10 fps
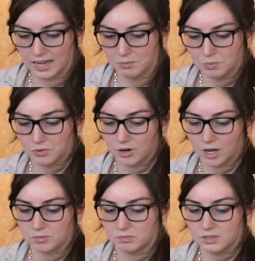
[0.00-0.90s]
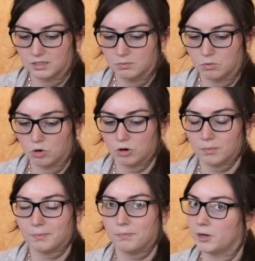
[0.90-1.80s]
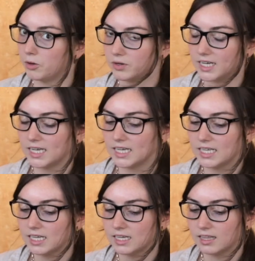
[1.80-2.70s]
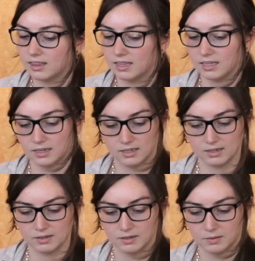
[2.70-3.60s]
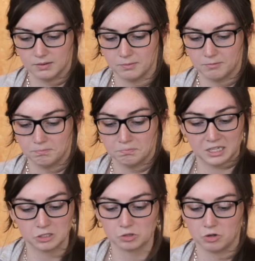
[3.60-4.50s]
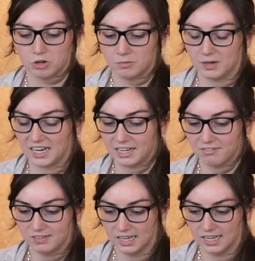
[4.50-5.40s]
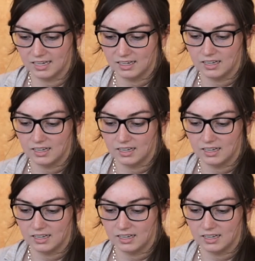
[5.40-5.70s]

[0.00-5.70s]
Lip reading: I'm probably more bony than muscle or body fat.